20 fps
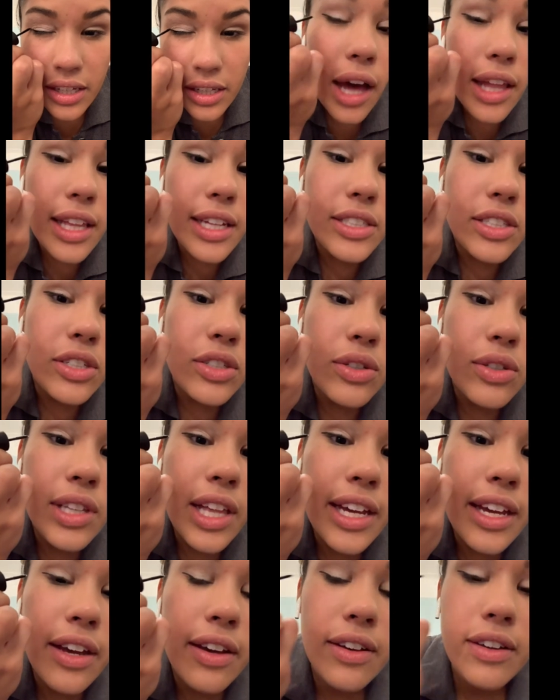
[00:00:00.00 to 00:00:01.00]
I like to do
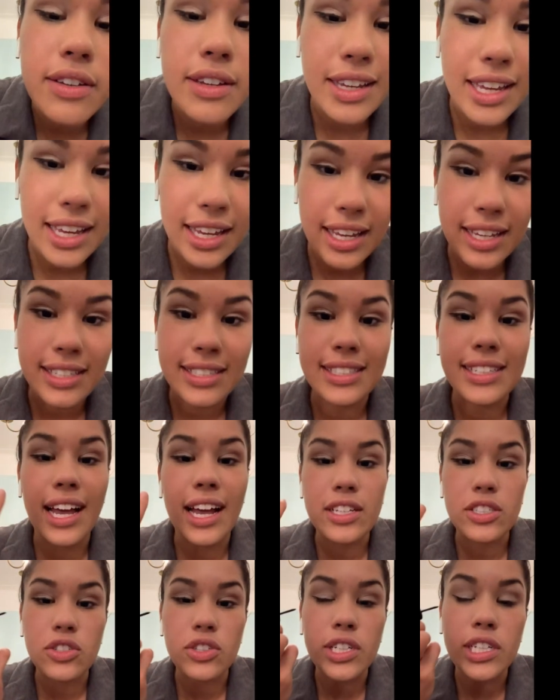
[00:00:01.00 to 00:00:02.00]
like a
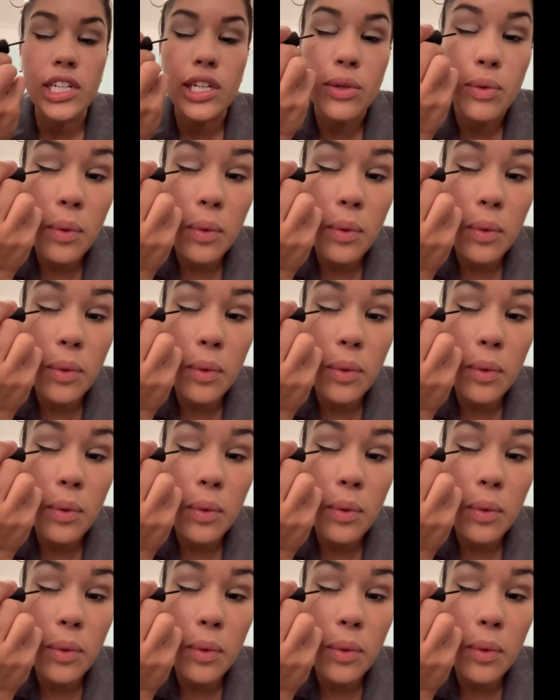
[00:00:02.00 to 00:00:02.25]
exaggerated